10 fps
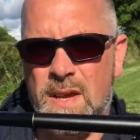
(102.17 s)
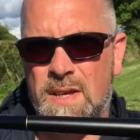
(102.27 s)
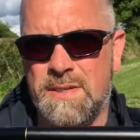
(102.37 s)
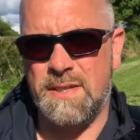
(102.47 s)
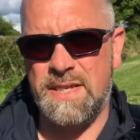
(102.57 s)

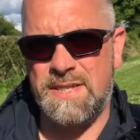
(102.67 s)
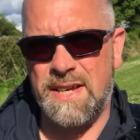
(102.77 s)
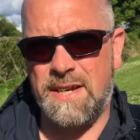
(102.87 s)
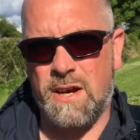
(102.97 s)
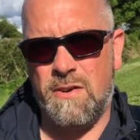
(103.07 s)
So this
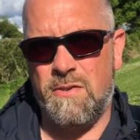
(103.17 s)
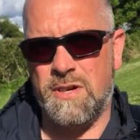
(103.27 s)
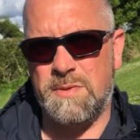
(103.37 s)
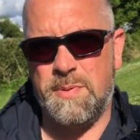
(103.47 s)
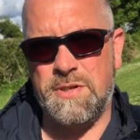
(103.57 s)
Tenkara
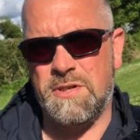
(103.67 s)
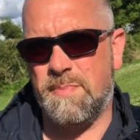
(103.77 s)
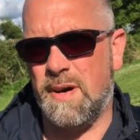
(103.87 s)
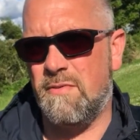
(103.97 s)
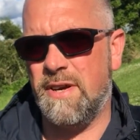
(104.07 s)
rod is produced
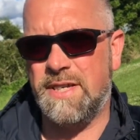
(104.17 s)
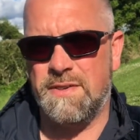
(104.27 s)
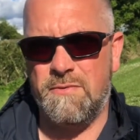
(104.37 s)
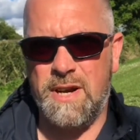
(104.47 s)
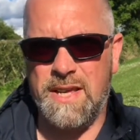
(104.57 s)
by Rigged
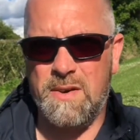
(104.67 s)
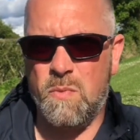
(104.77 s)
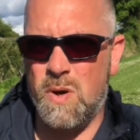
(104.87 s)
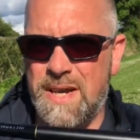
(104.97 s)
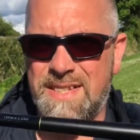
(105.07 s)
and Ready. It
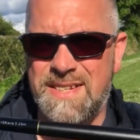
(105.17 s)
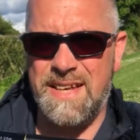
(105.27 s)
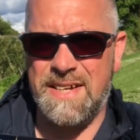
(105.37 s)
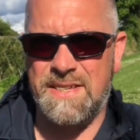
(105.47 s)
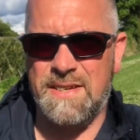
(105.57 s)
weighs
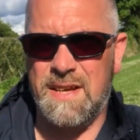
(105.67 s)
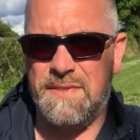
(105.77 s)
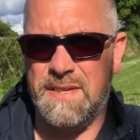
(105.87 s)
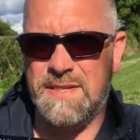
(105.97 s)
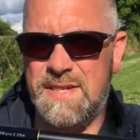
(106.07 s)
next to
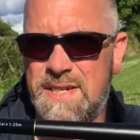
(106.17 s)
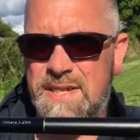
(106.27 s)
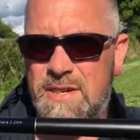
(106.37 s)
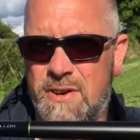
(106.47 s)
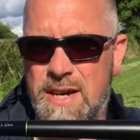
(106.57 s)
nothing,
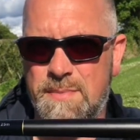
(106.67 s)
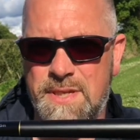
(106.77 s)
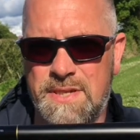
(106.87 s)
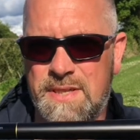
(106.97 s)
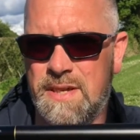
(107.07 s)
60 grams
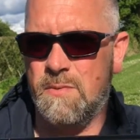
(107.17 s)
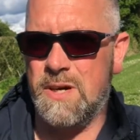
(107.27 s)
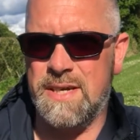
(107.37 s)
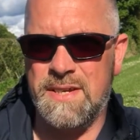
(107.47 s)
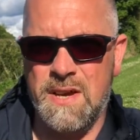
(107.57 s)
this thing
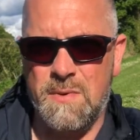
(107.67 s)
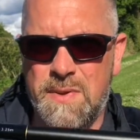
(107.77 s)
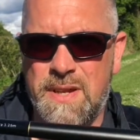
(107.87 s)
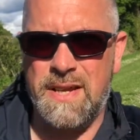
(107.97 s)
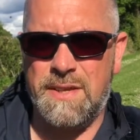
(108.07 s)
weighs,
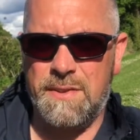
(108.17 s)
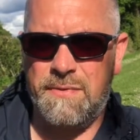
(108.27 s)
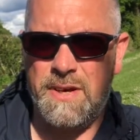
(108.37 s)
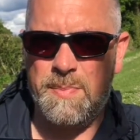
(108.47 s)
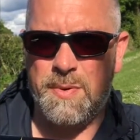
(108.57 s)
with a length of
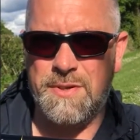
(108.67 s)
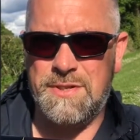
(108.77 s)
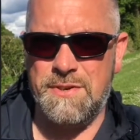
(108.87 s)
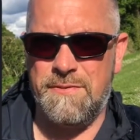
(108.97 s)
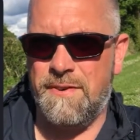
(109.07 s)

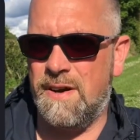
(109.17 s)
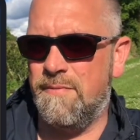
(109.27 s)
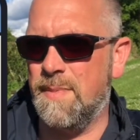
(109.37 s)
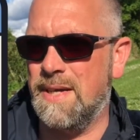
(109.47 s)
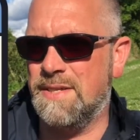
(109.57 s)

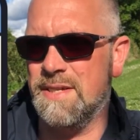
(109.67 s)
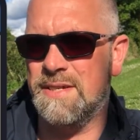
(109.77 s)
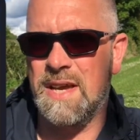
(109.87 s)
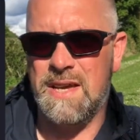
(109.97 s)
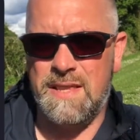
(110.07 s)
3.25
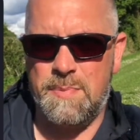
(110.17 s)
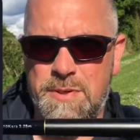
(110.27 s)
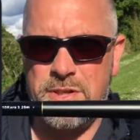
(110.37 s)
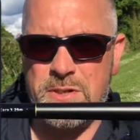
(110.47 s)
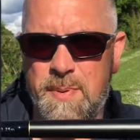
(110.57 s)
meters. They're
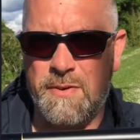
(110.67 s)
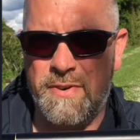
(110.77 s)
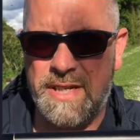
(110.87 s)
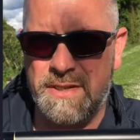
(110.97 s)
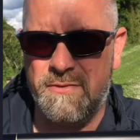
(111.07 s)
produced by
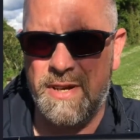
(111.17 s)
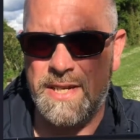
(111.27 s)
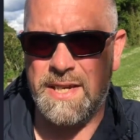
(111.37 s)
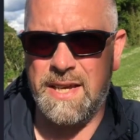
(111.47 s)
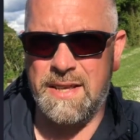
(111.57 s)
Rigged and
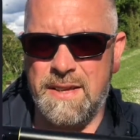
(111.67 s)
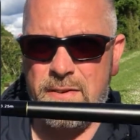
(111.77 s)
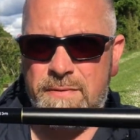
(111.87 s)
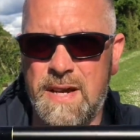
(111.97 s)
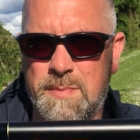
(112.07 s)
Ready and
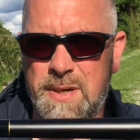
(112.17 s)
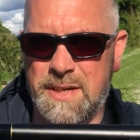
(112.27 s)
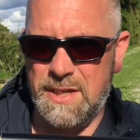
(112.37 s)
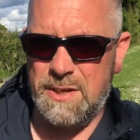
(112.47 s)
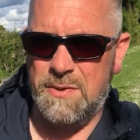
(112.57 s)
they're available
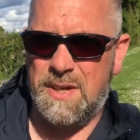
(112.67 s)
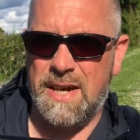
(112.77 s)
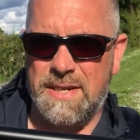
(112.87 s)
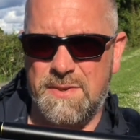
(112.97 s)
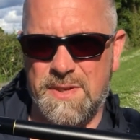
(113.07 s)
in the
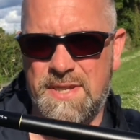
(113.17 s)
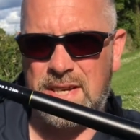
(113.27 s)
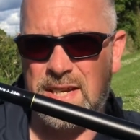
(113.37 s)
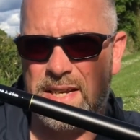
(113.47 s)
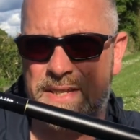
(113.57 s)
UK, so I'll
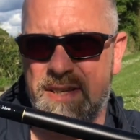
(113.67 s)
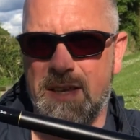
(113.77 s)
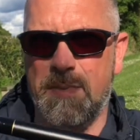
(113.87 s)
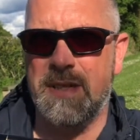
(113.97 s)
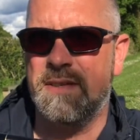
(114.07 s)
stick a link to
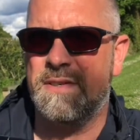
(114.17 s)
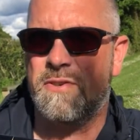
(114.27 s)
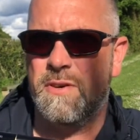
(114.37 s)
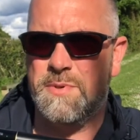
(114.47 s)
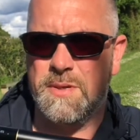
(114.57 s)
them in the
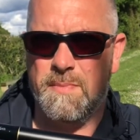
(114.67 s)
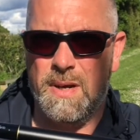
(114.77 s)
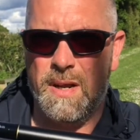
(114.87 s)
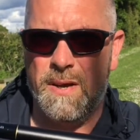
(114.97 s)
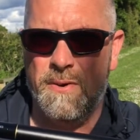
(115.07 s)
description
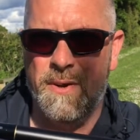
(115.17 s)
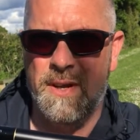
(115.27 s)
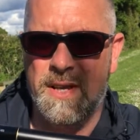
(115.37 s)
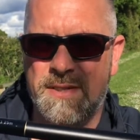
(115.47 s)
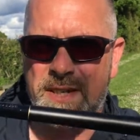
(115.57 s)
below.
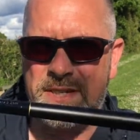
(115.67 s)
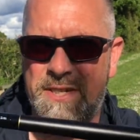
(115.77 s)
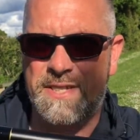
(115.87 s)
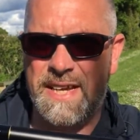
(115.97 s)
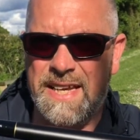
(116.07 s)
So let's
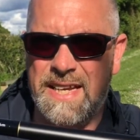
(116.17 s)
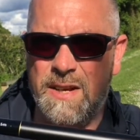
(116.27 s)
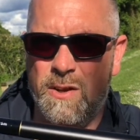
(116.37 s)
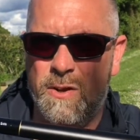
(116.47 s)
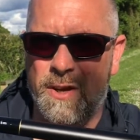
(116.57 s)
just take a
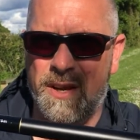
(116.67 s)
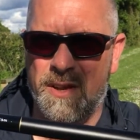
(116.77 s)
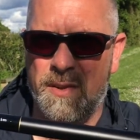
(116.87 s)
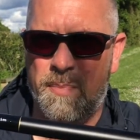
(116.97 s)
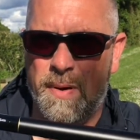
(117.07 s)
little look
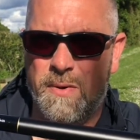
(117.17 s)
at the pole